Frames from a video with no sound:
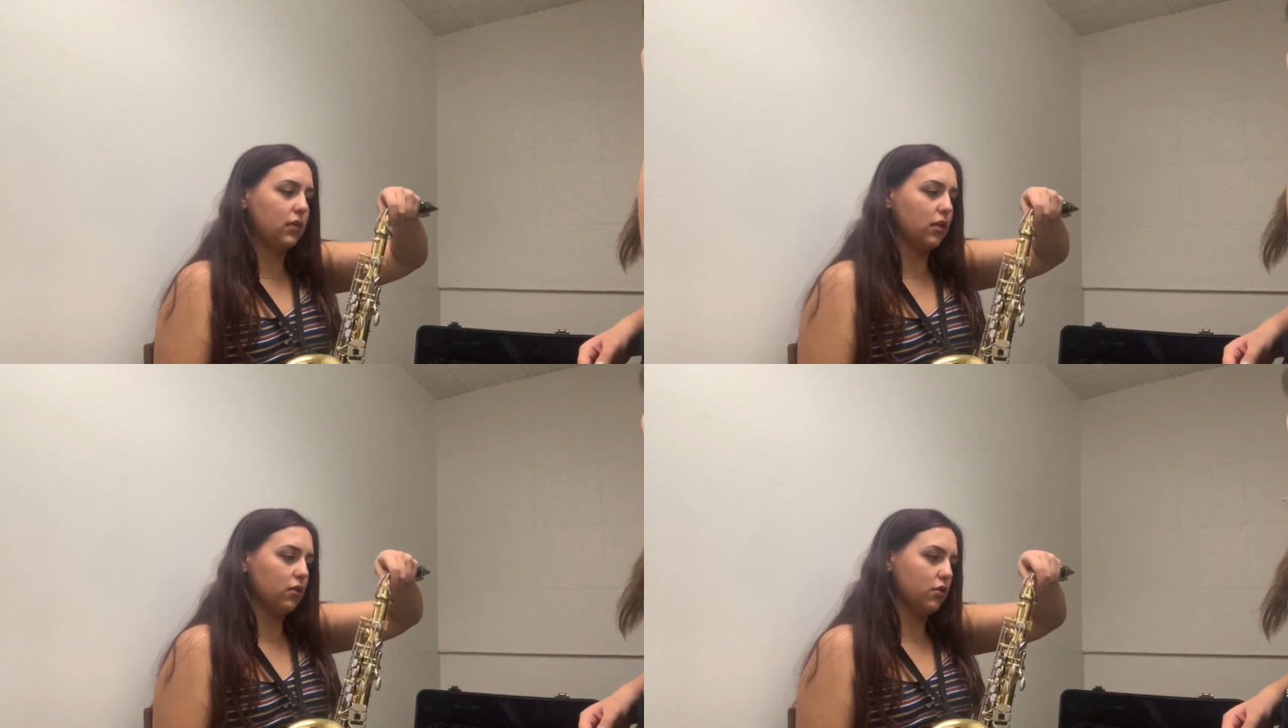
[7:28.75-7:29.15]

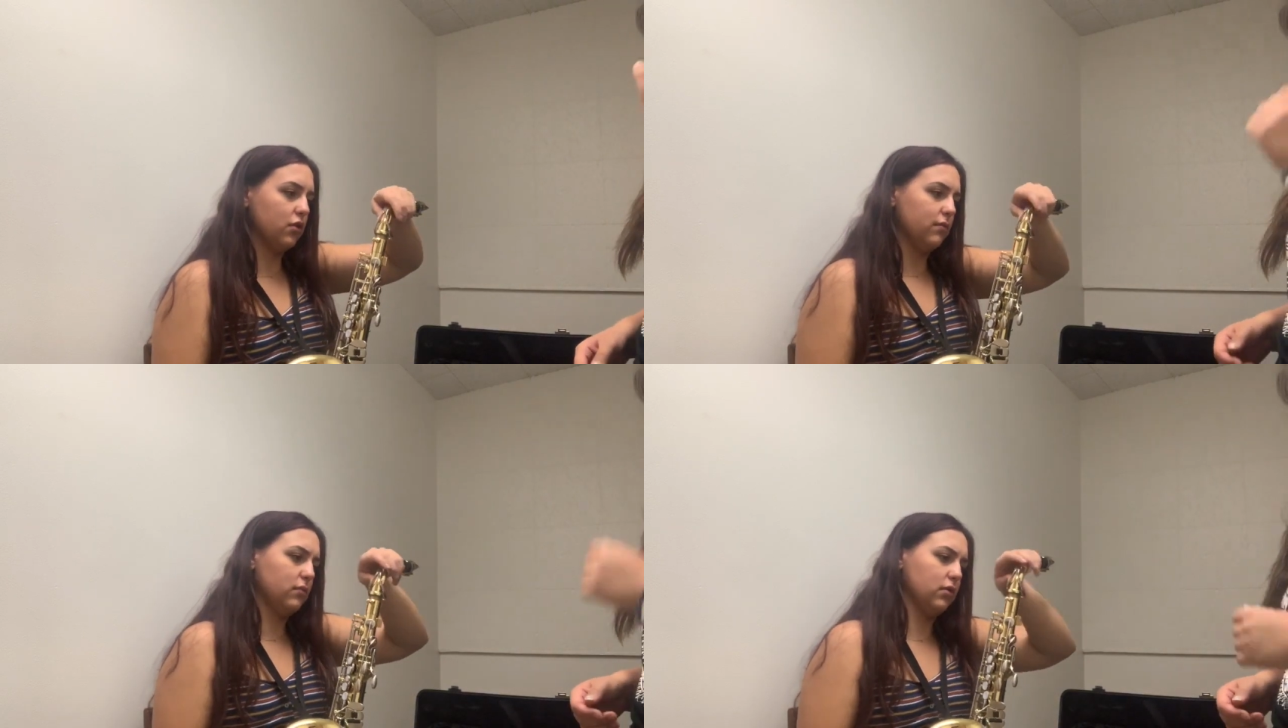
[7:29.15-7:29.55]

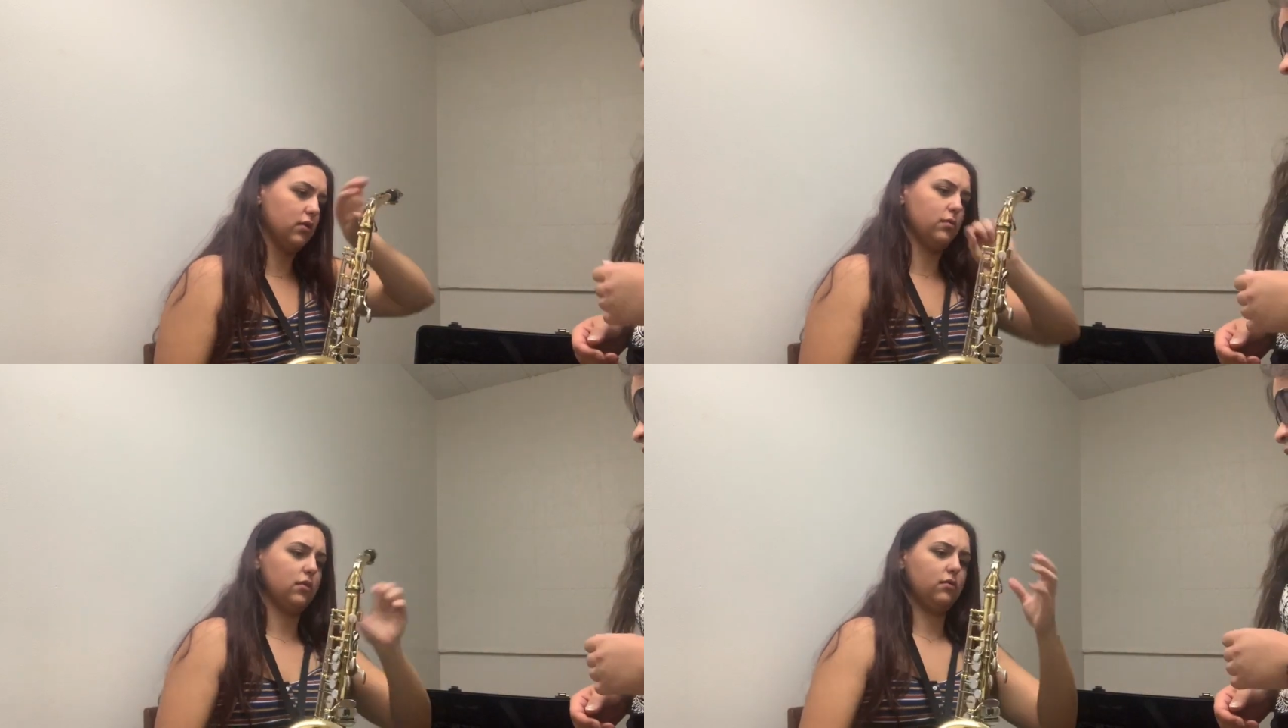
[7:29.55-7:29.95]
Gotcha.
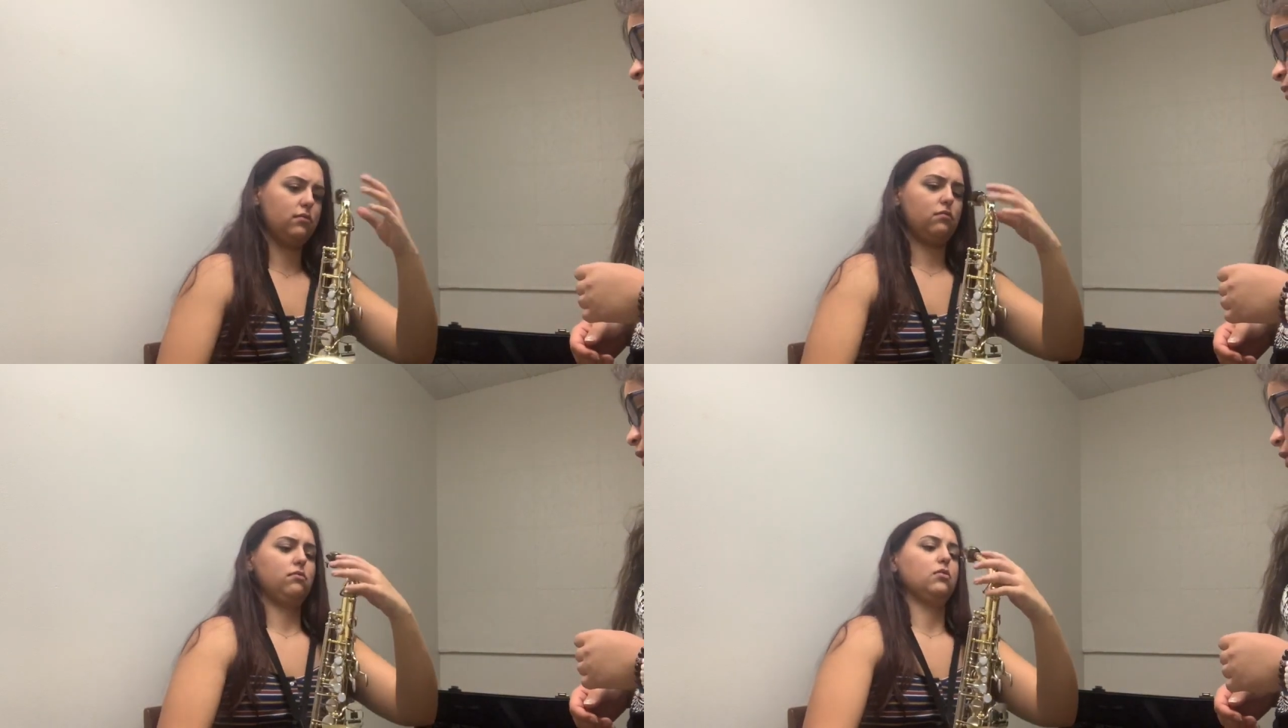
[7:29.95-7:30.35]
Okay, wait.
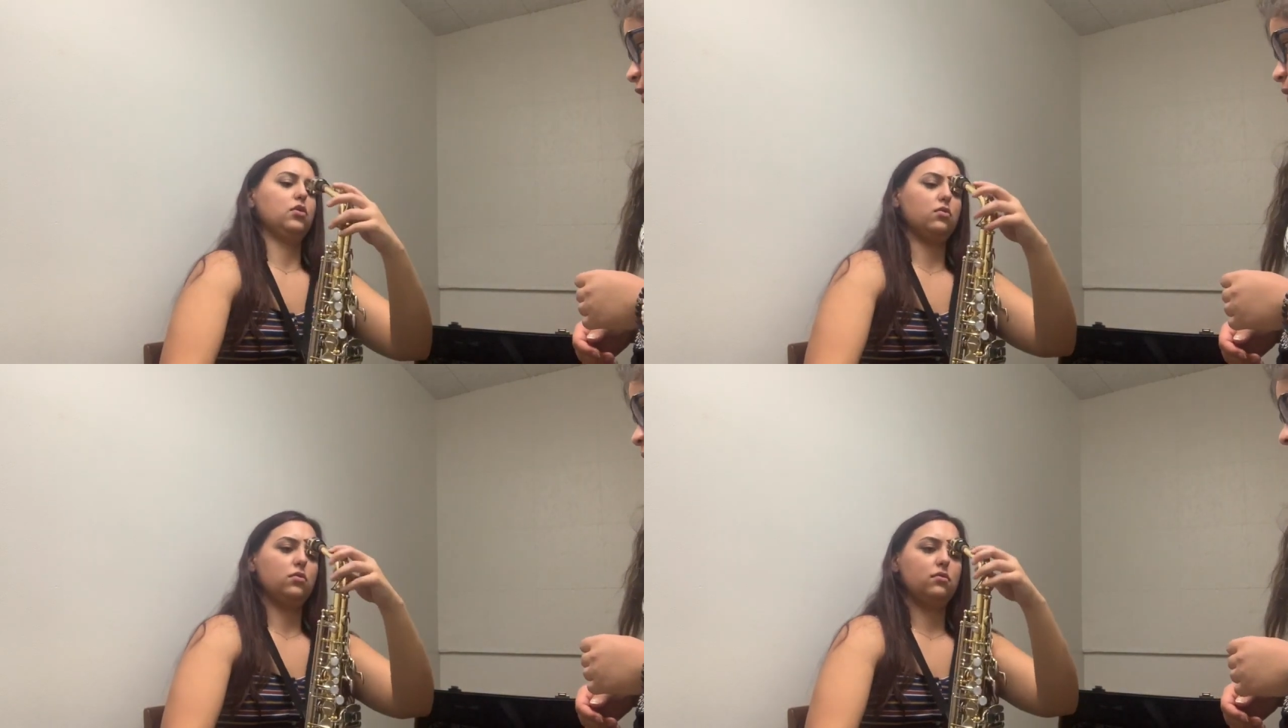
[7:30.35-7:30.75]
Whoa.